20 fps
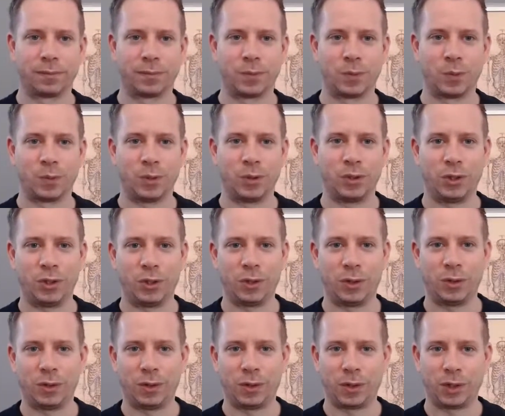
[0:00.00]

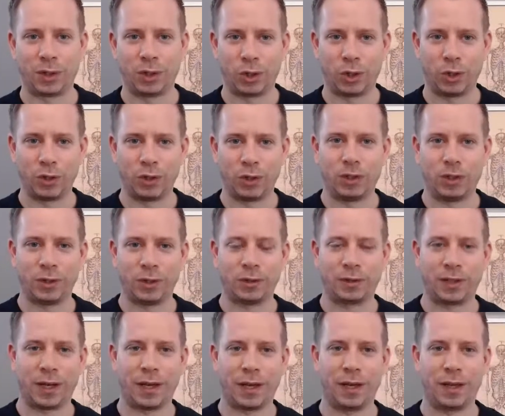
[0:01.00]
Could you
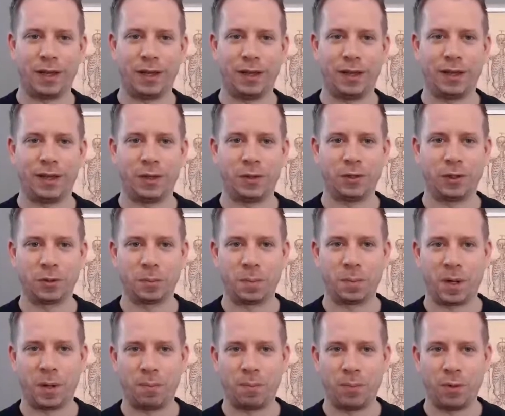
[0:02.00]
say that just
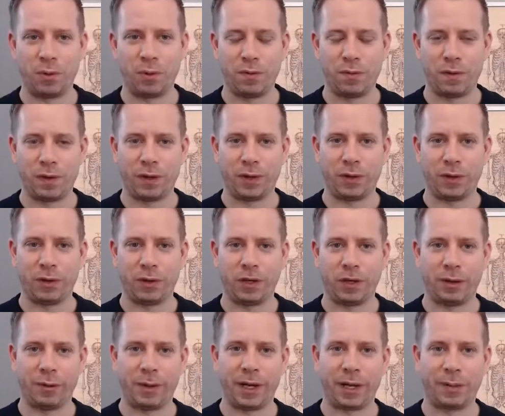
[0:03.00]
by moving your
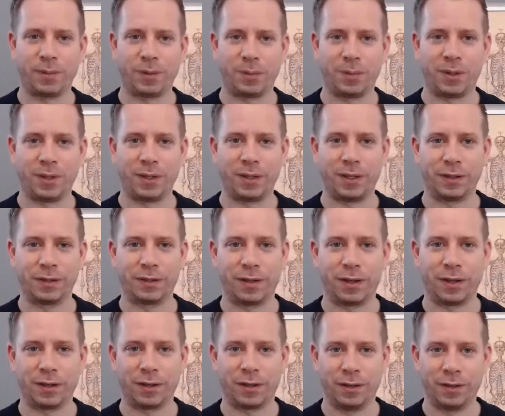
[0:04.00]
lower abdomen in a
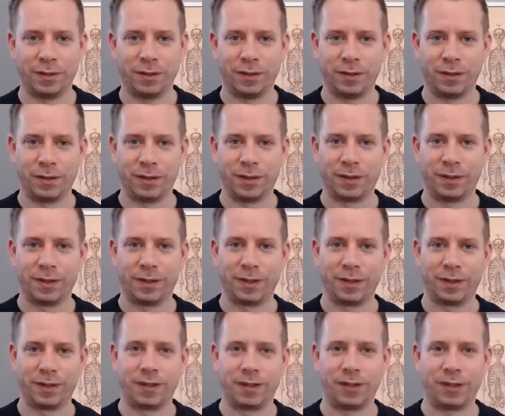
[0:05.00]
circle,
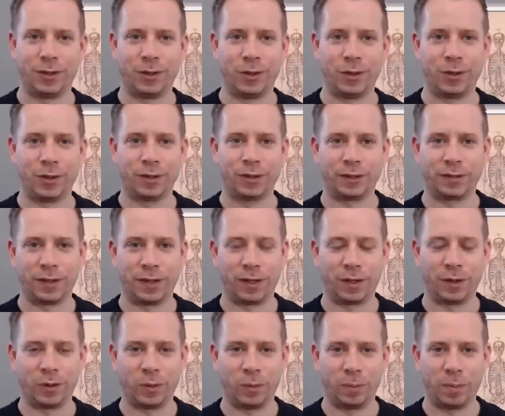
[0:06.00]
that you could
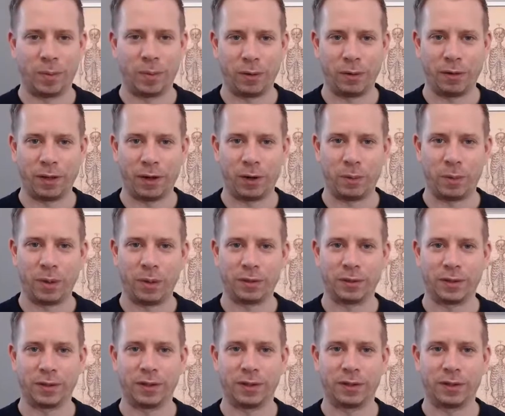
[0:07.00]
circle both elbows
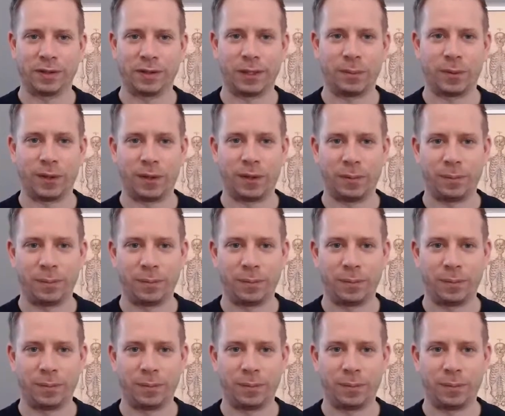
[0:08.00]
at the same time?